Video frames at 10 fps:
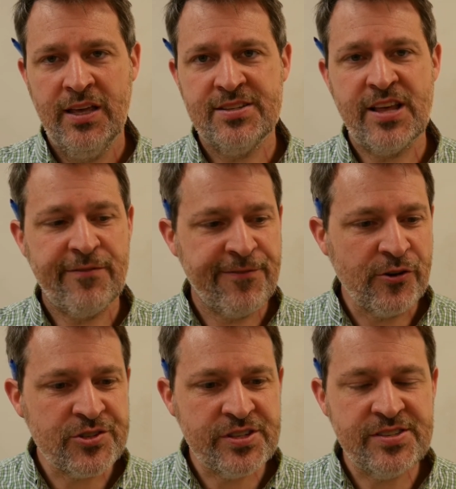is that
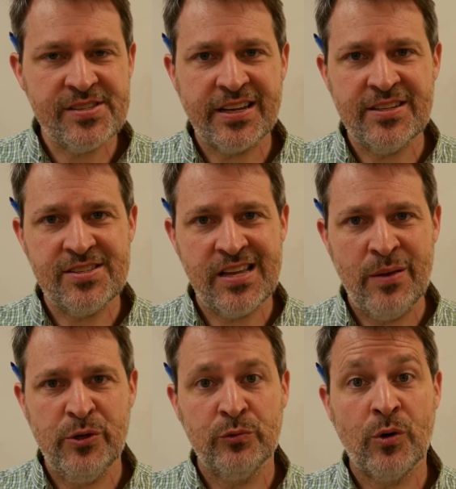1 and 2
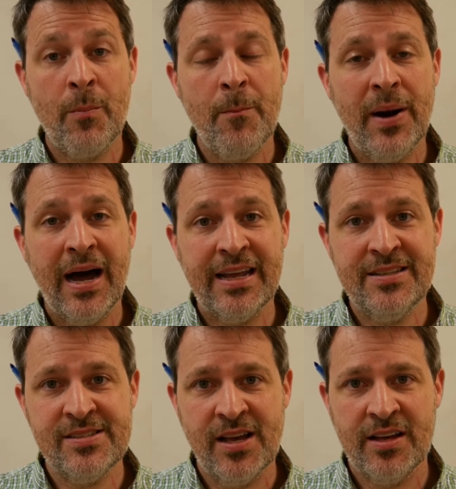Samuel
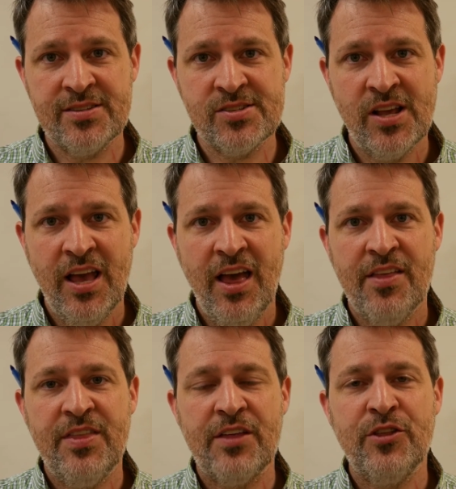reminds us
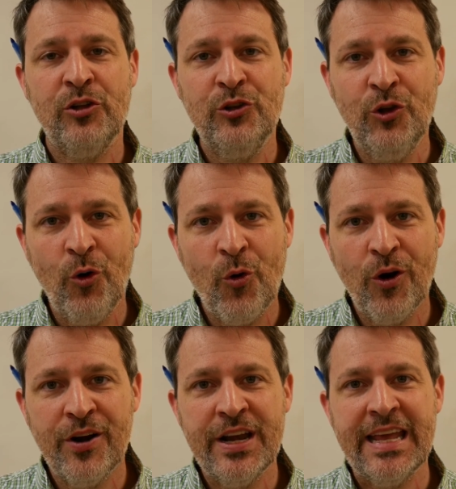that the
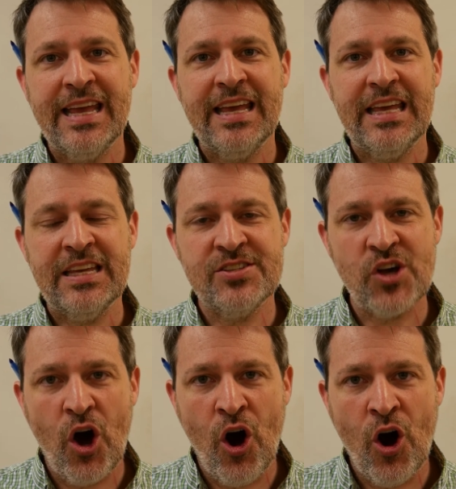Lord is
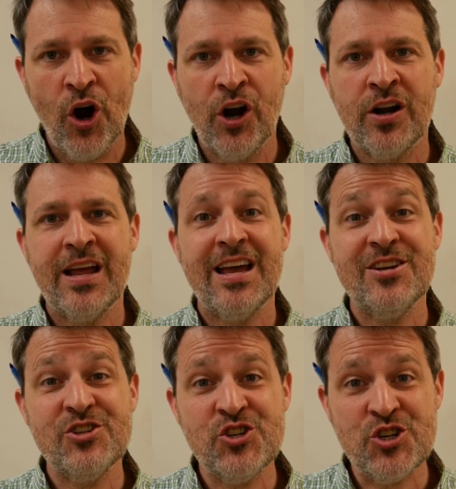our
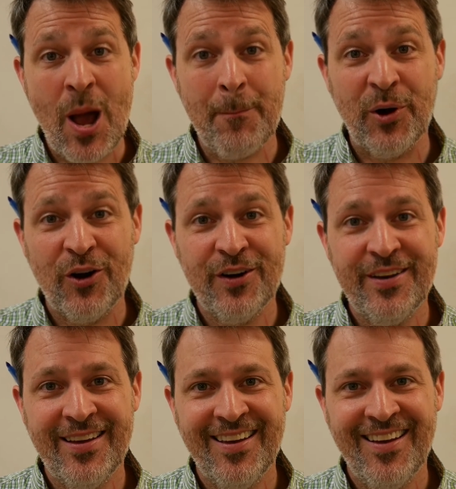shepherd.
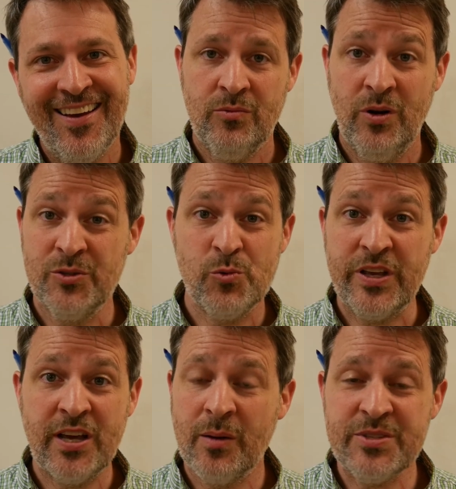Well, as we
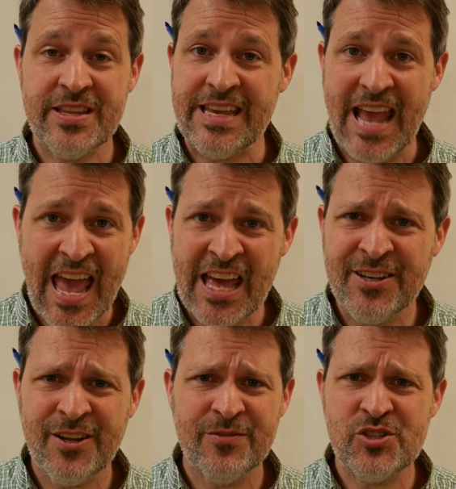come to the
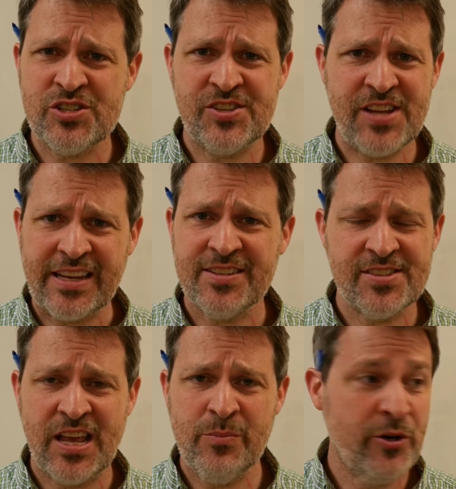end of 2
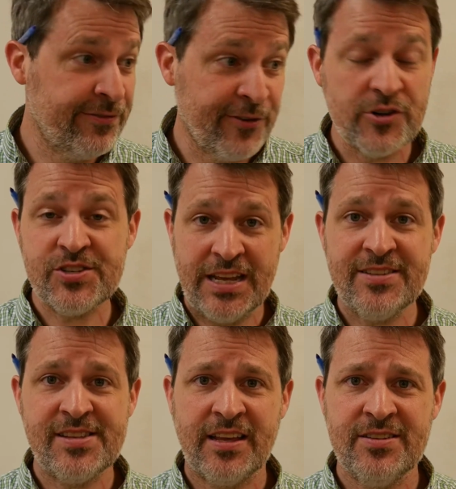Samuel, 1
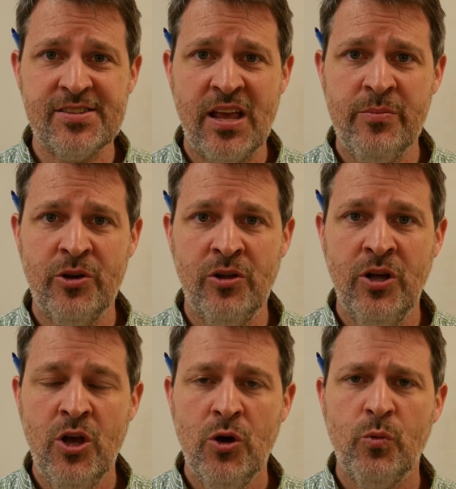and 2 Samuel,
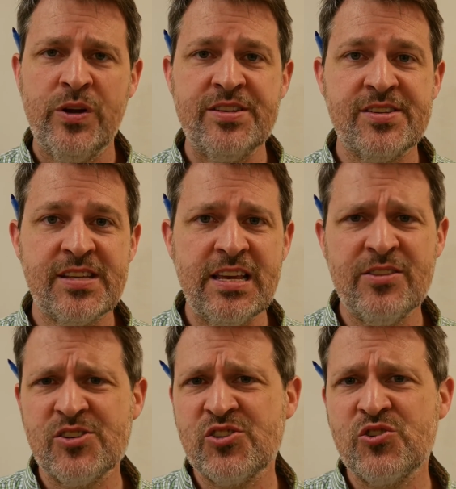we see
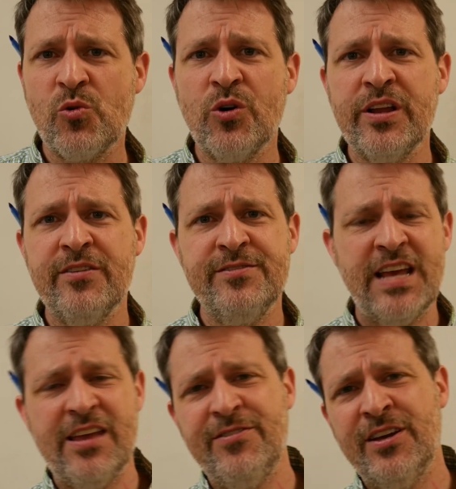the story of
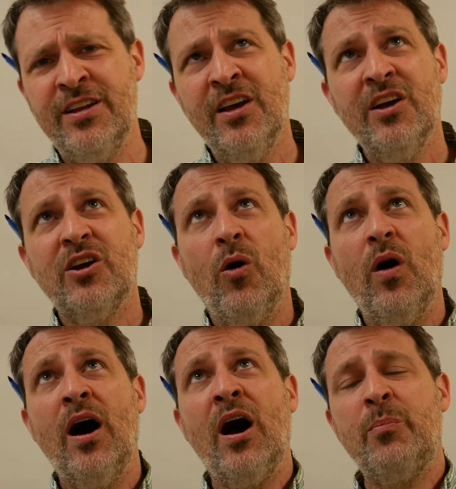David go
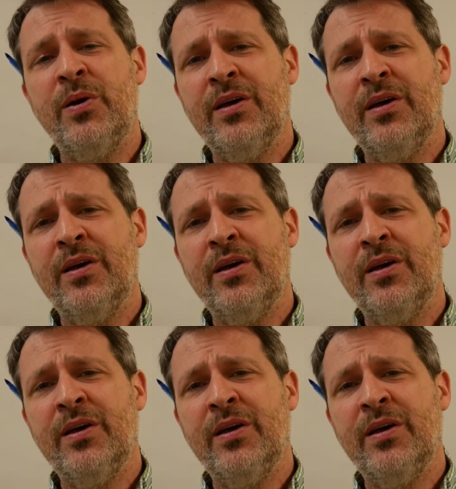up